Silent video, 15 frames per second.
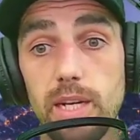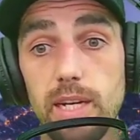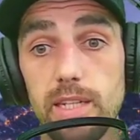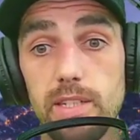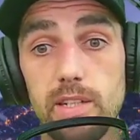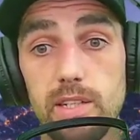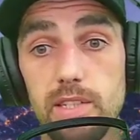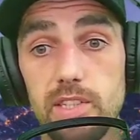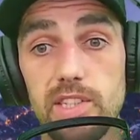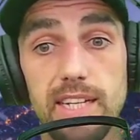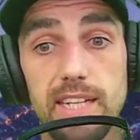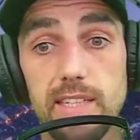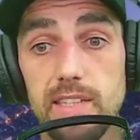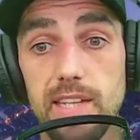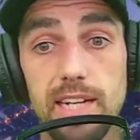their
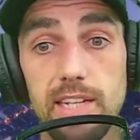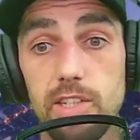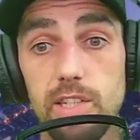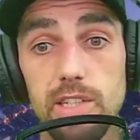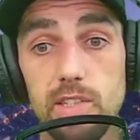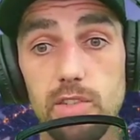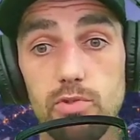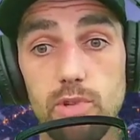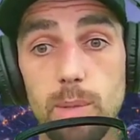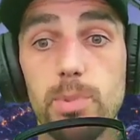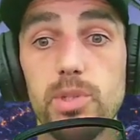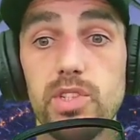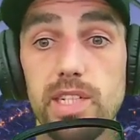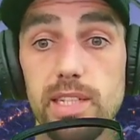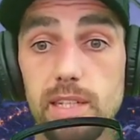stance actually isn't
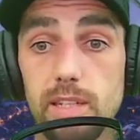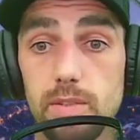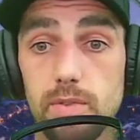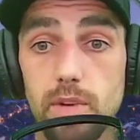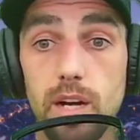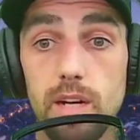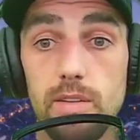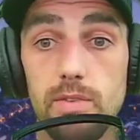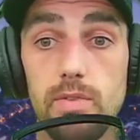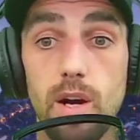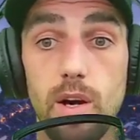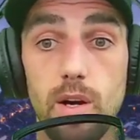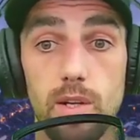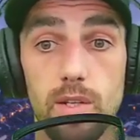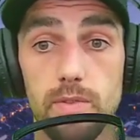representative of
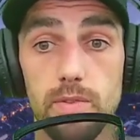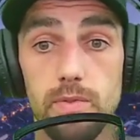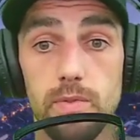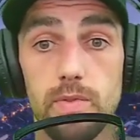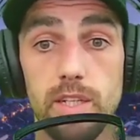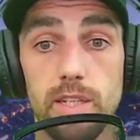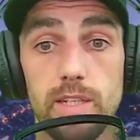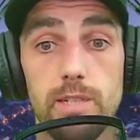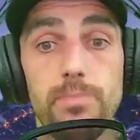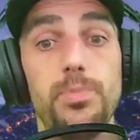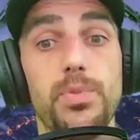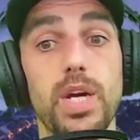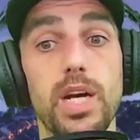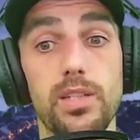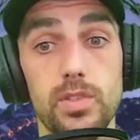all of their
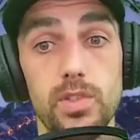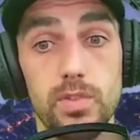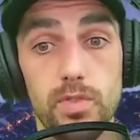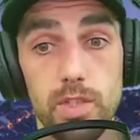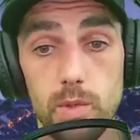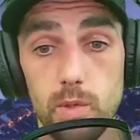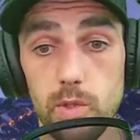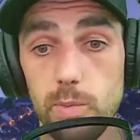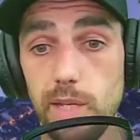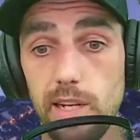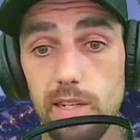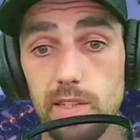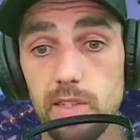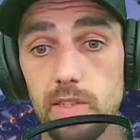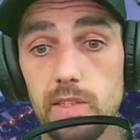doctors' views
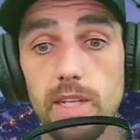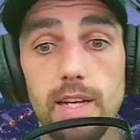because